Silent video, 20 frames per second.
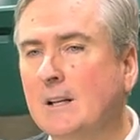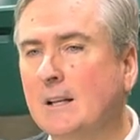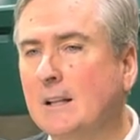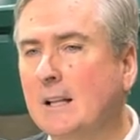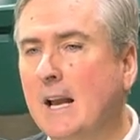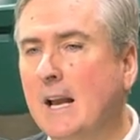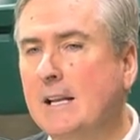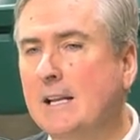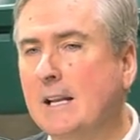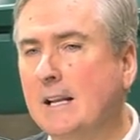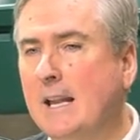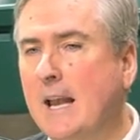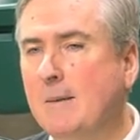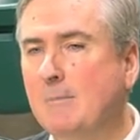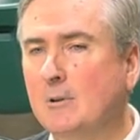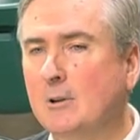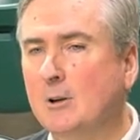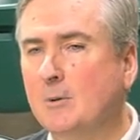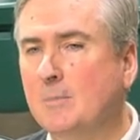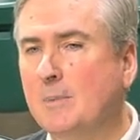Late in the game,
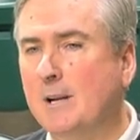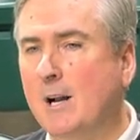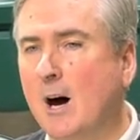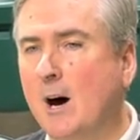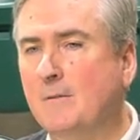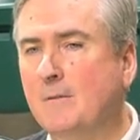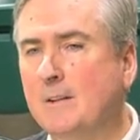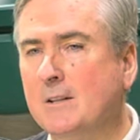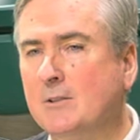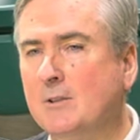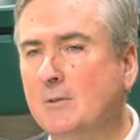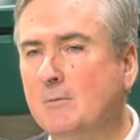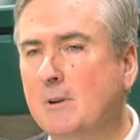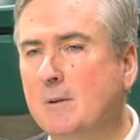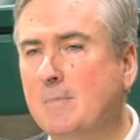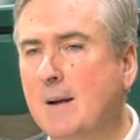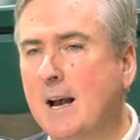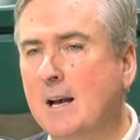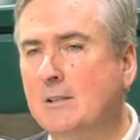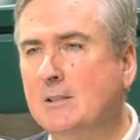a little bit of offensive
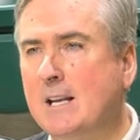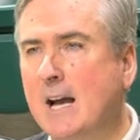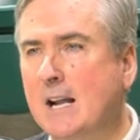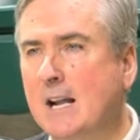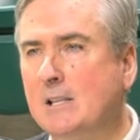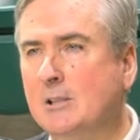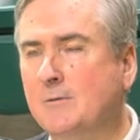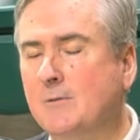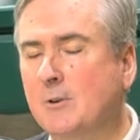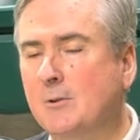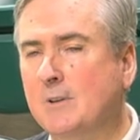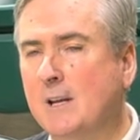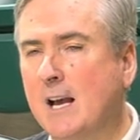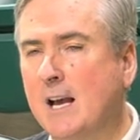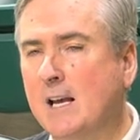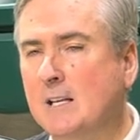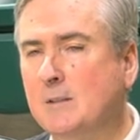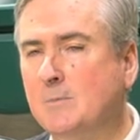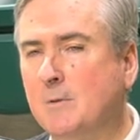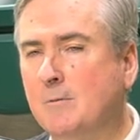rebounds, got us a few
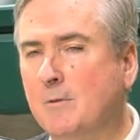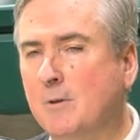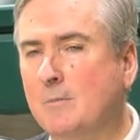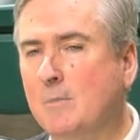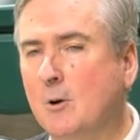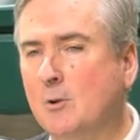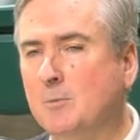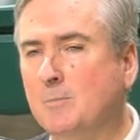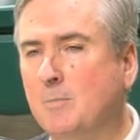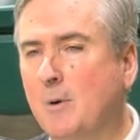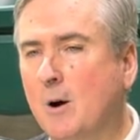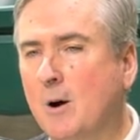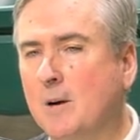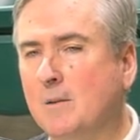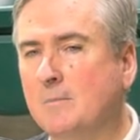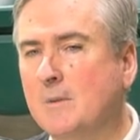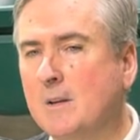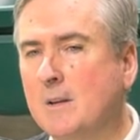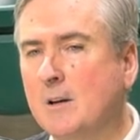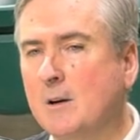times, but for the most part,
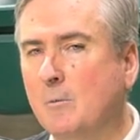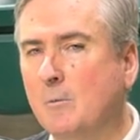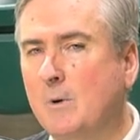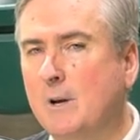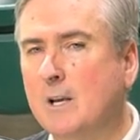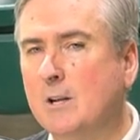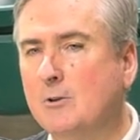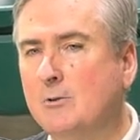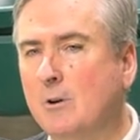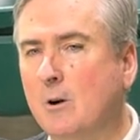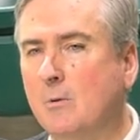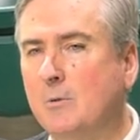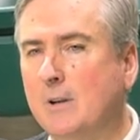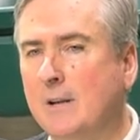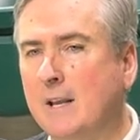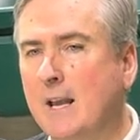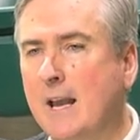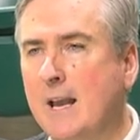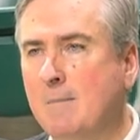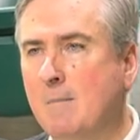we controlled the
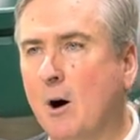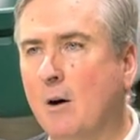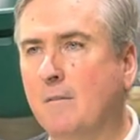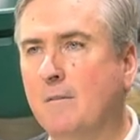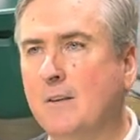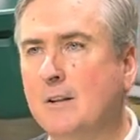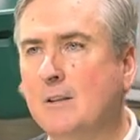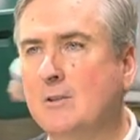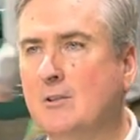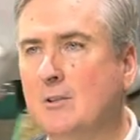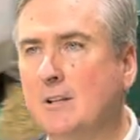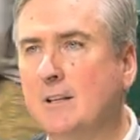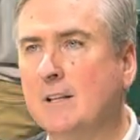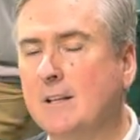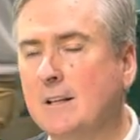game offensively.